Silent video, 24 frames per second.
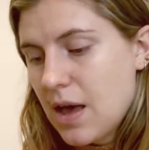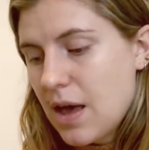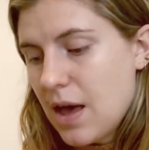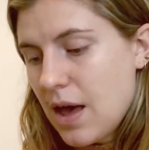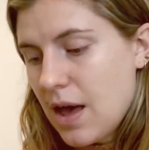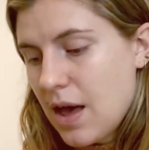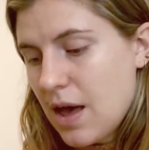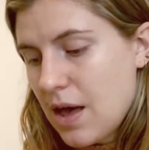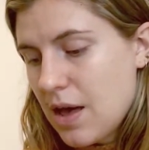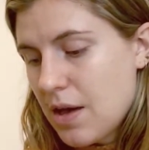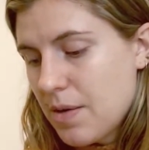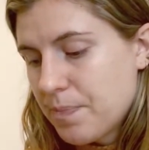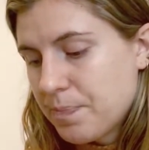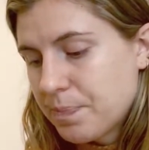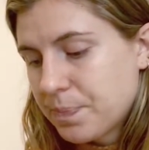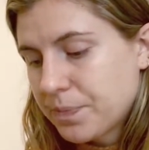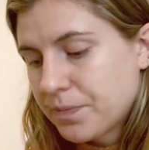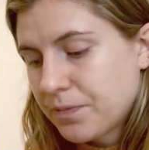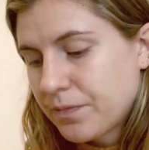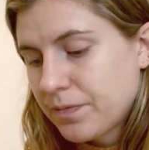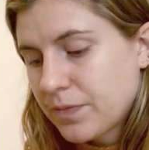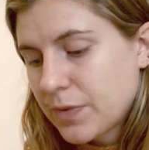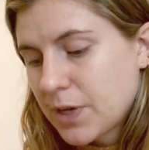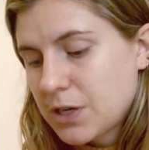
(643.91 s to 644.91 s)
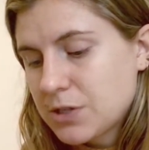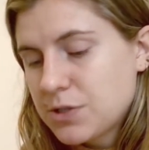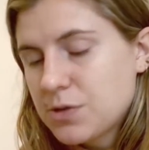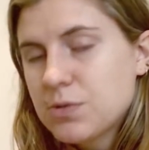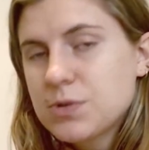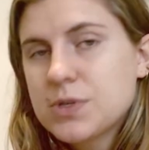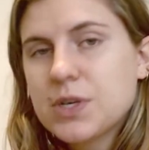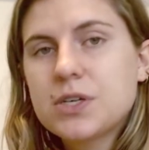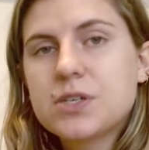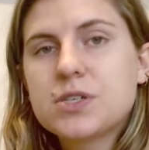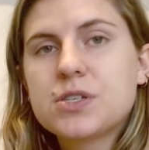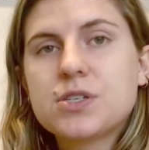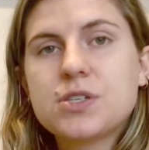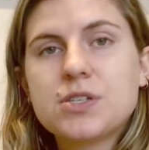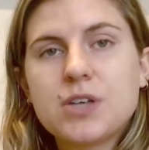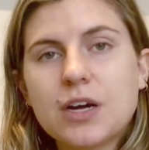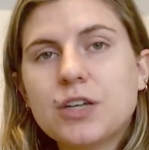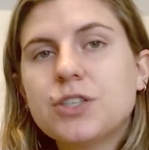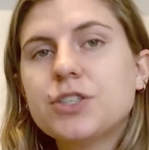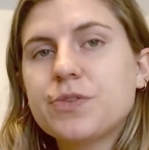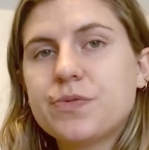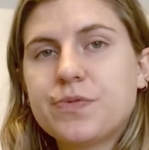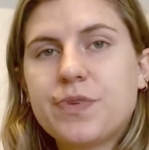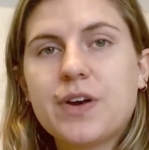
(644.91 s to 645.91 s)
So it was like
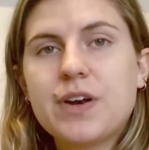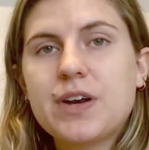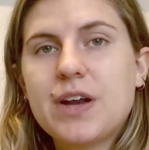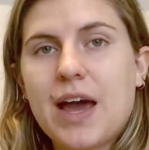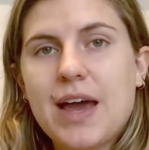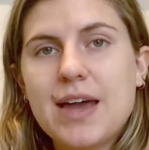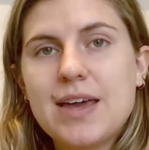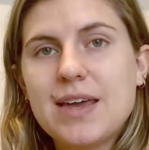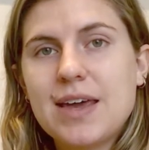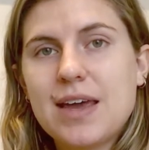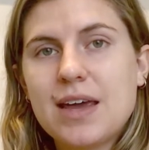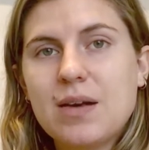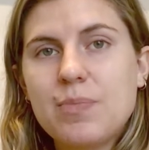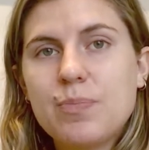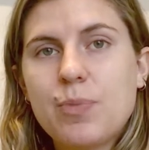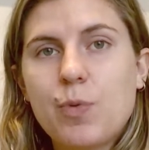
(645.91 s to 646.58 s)
such a fun night in,